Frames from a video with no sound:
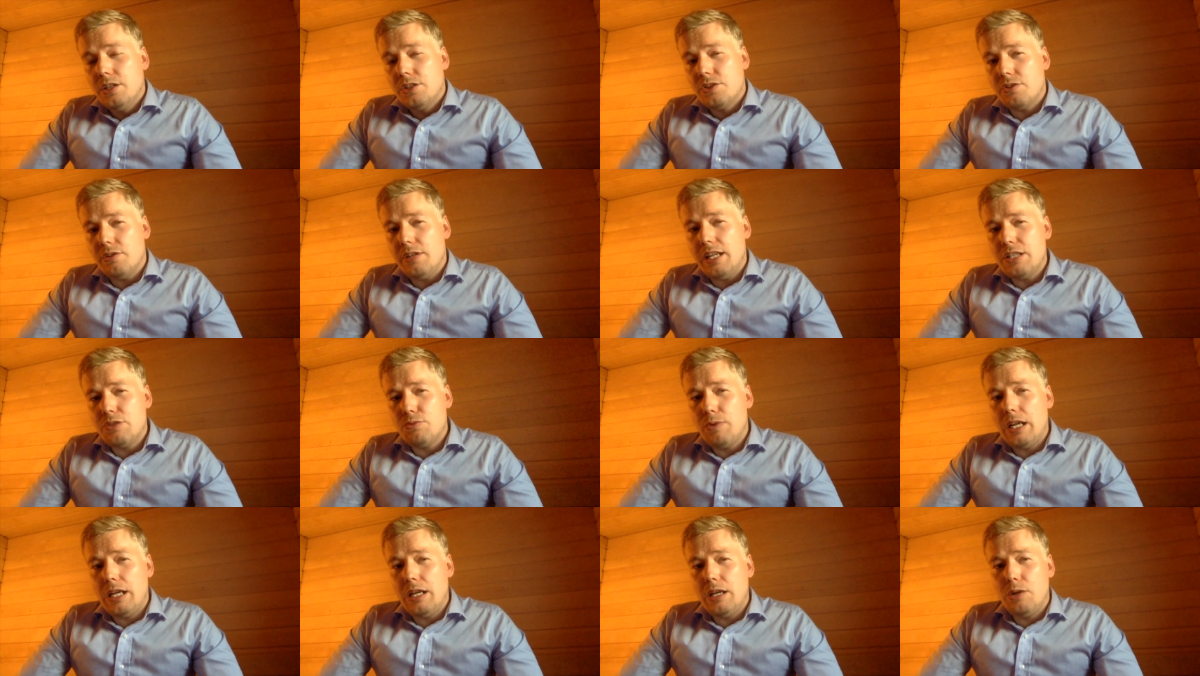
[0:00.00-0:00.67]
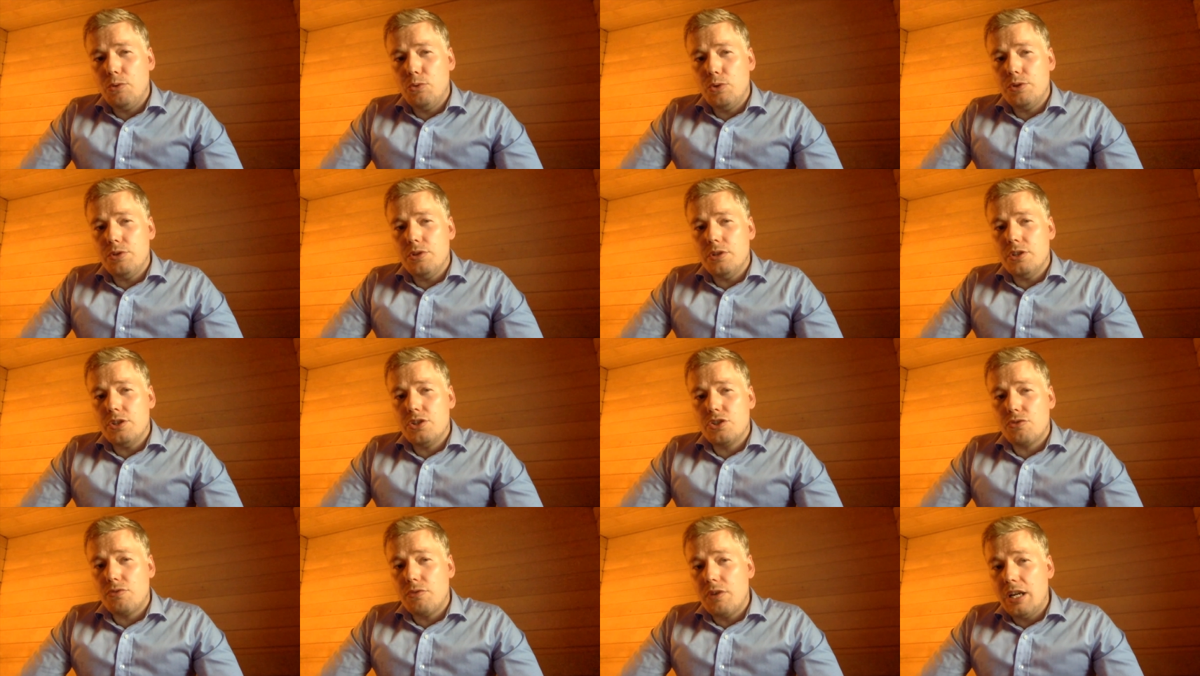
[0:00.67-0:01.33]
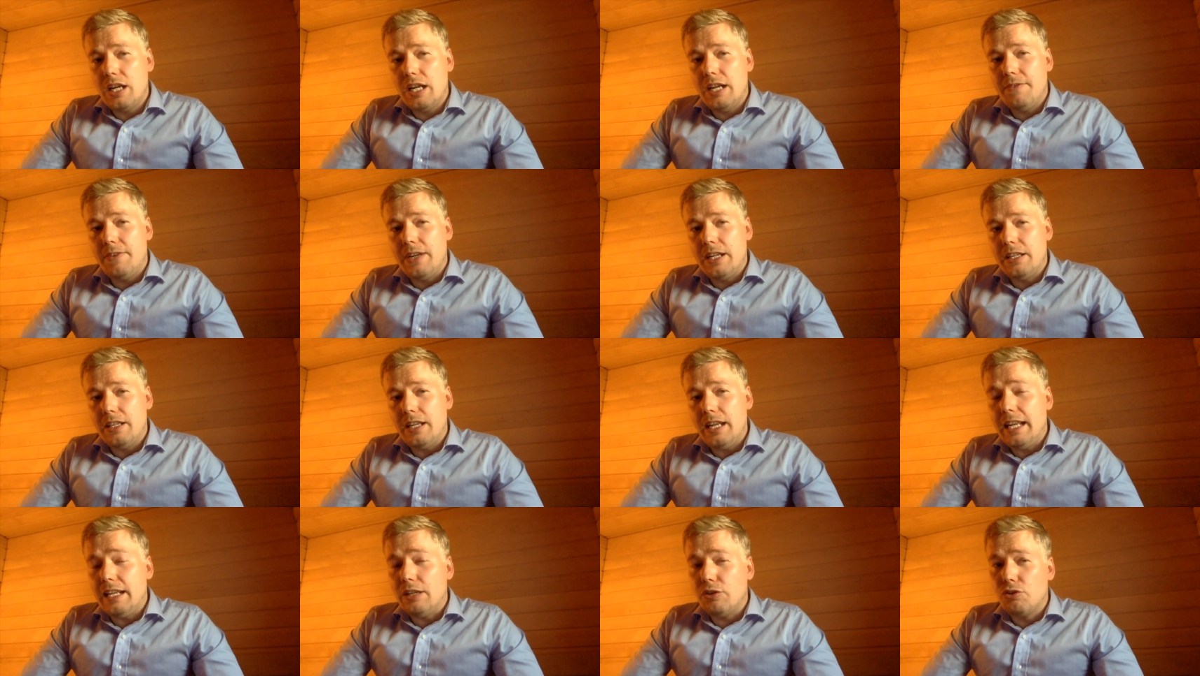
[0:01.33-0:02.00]
So that's why I would strive
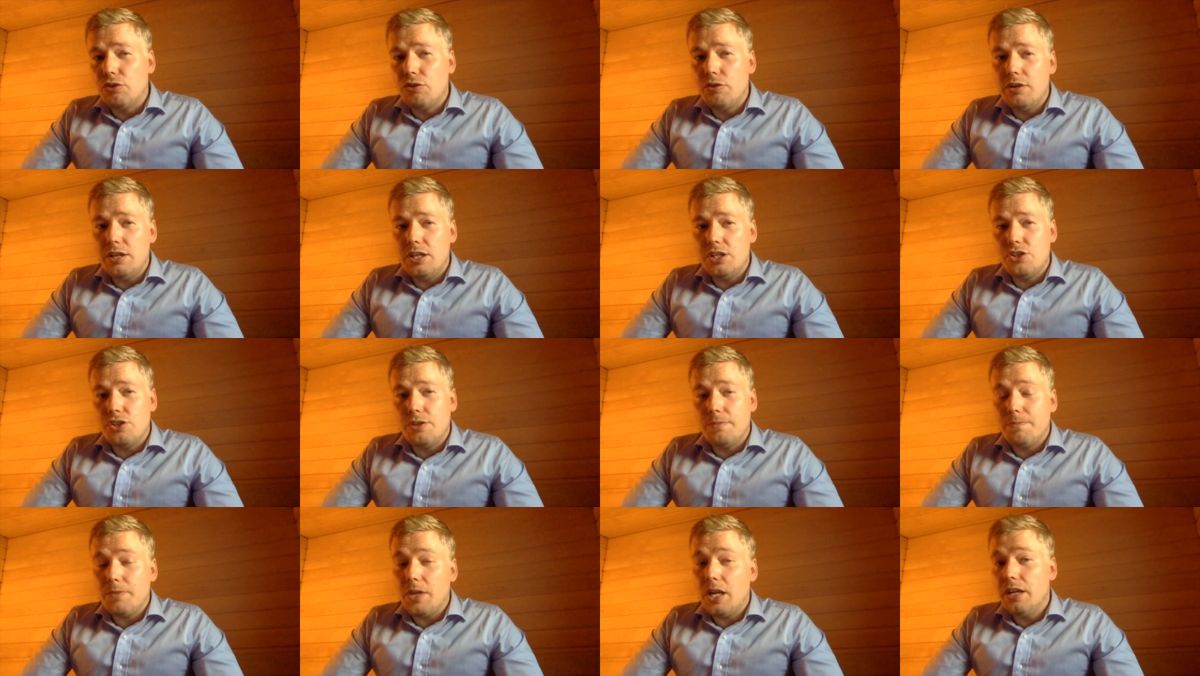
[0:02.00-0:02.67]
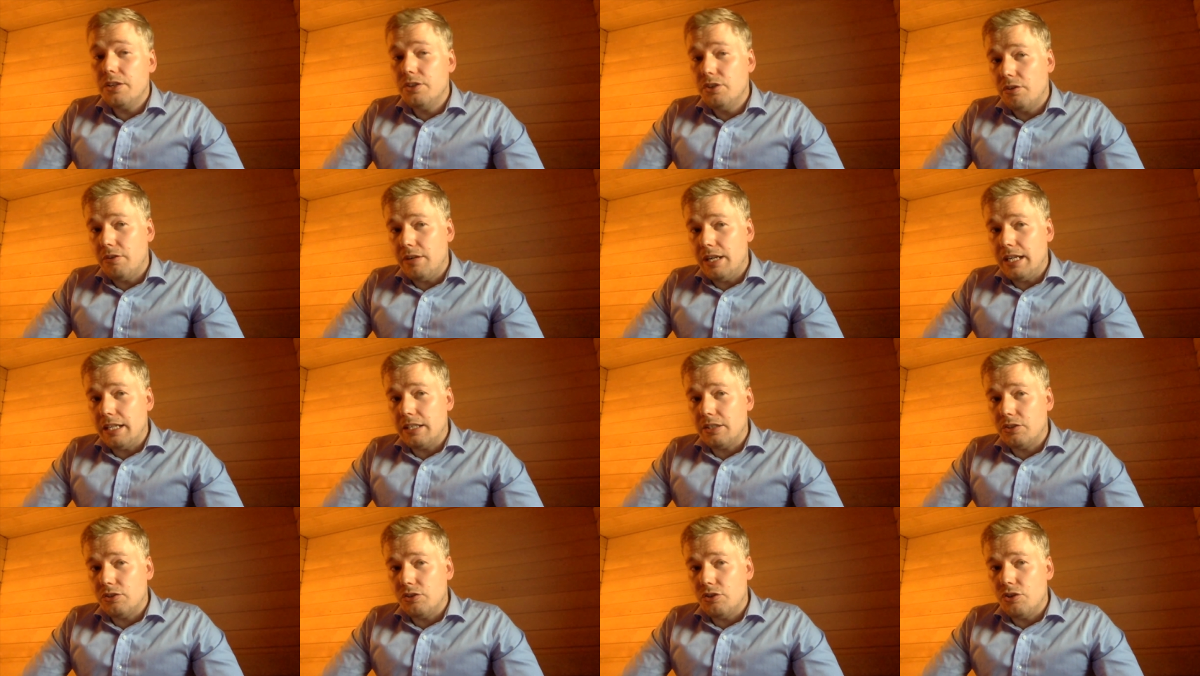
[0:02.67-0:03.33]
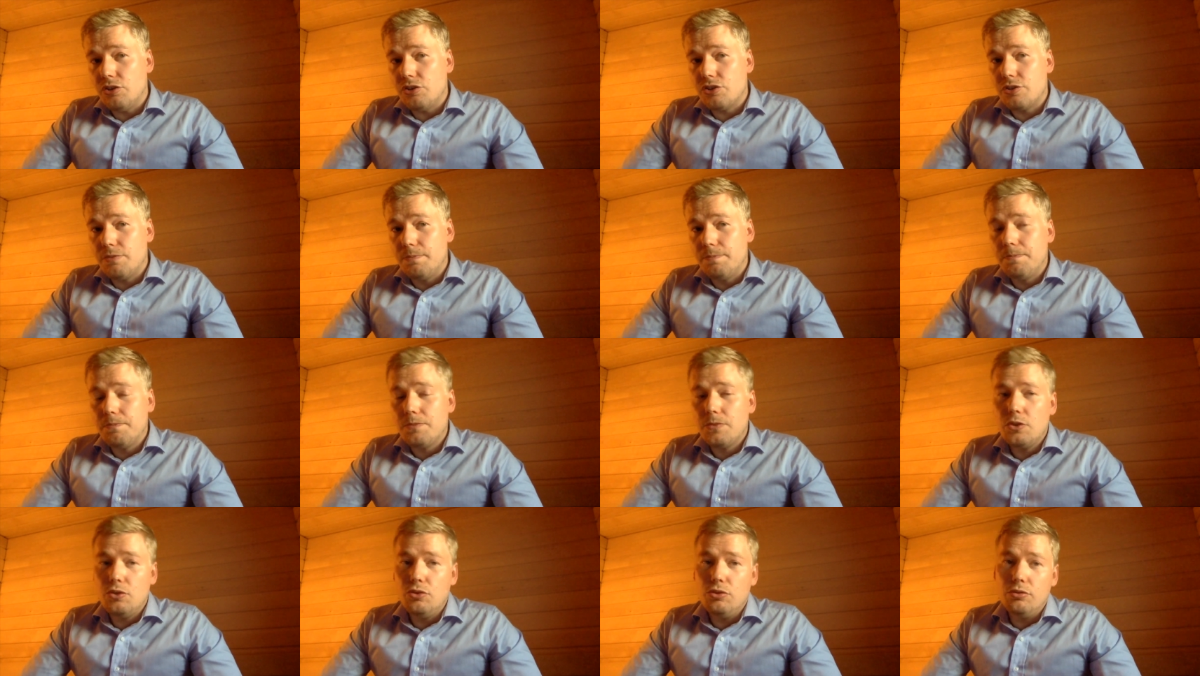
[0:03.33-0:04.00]
and encourage other actors
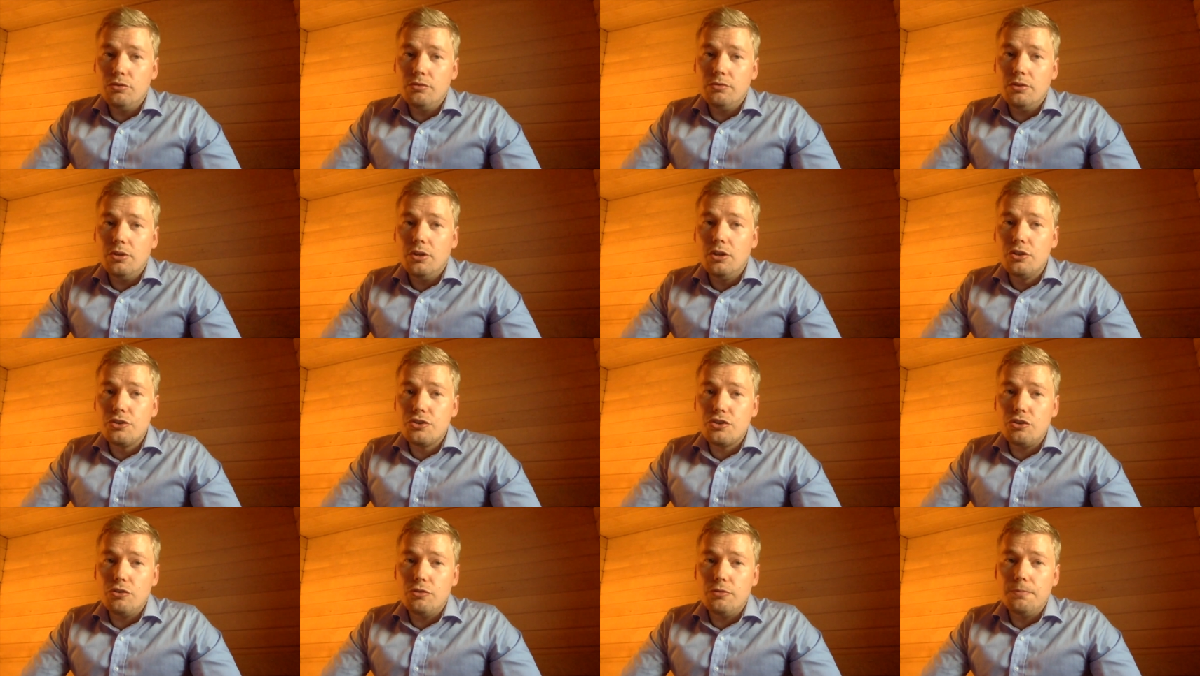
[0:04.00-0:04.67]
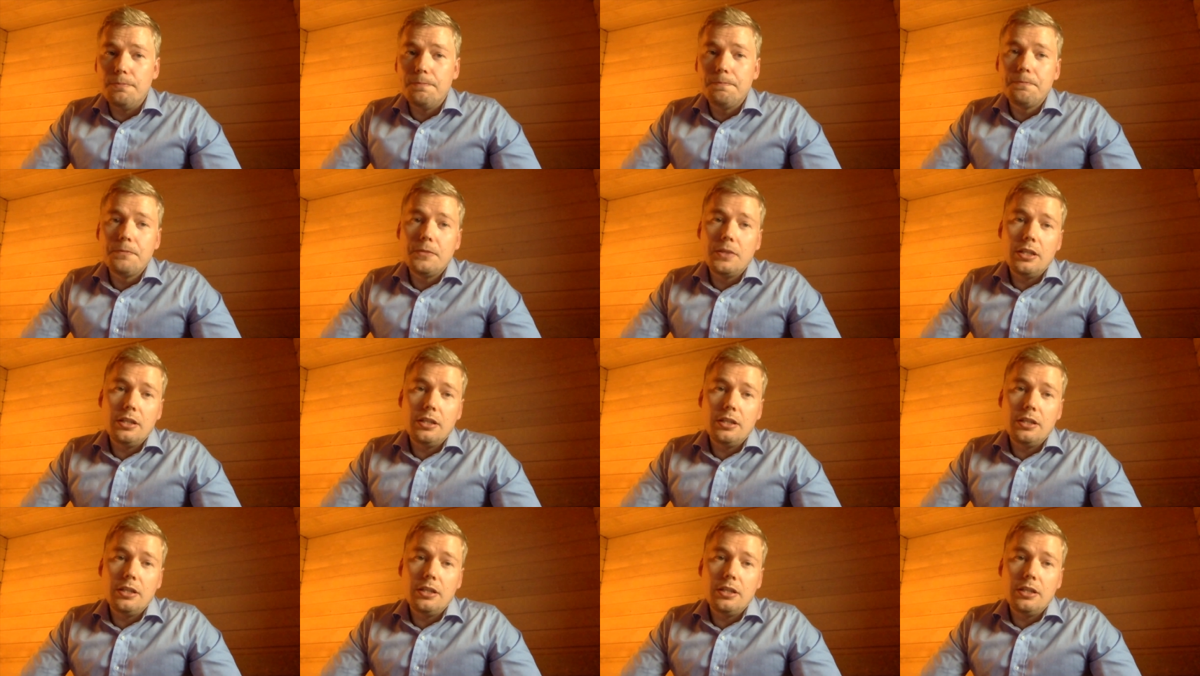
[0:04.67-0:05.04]
to also